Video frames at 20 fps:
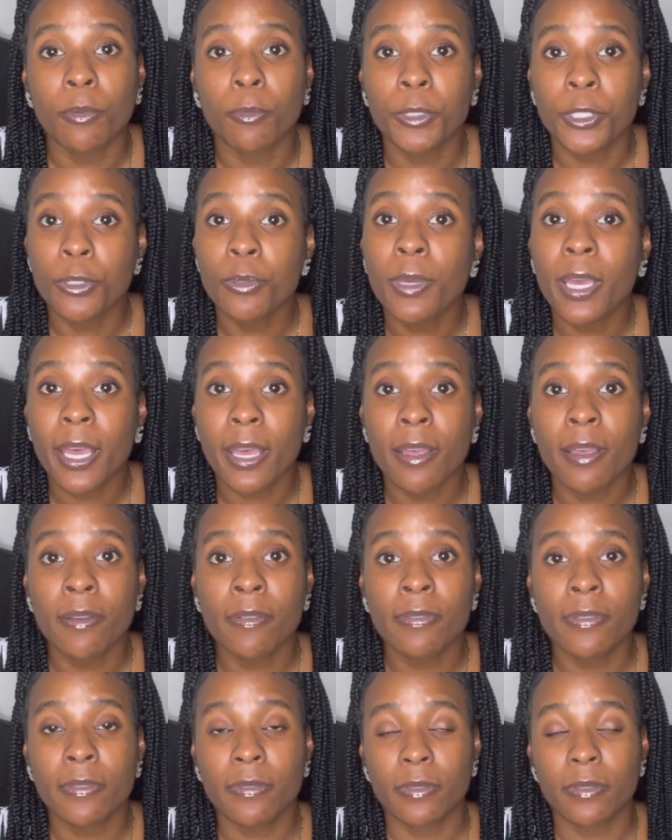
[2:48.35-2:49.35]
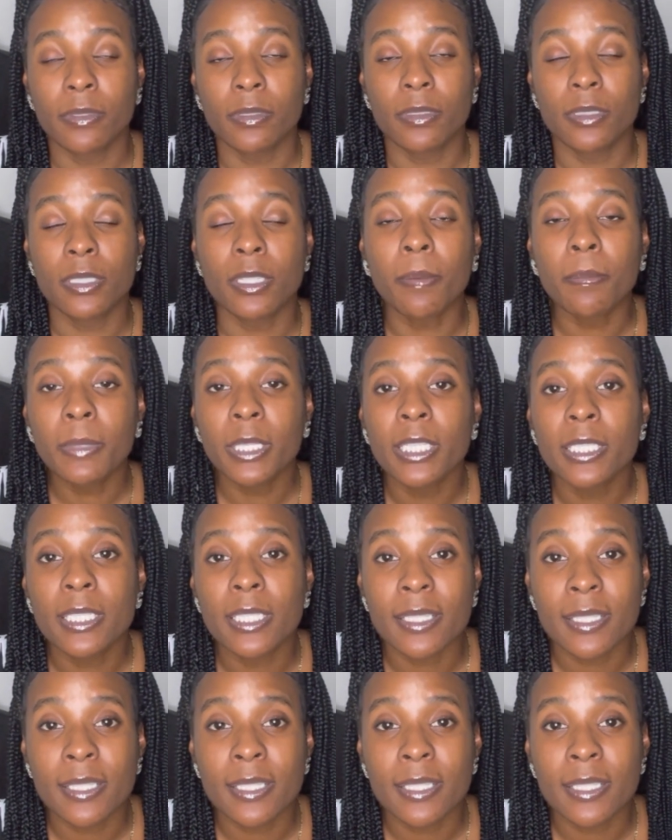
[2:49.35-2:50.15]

When you have something to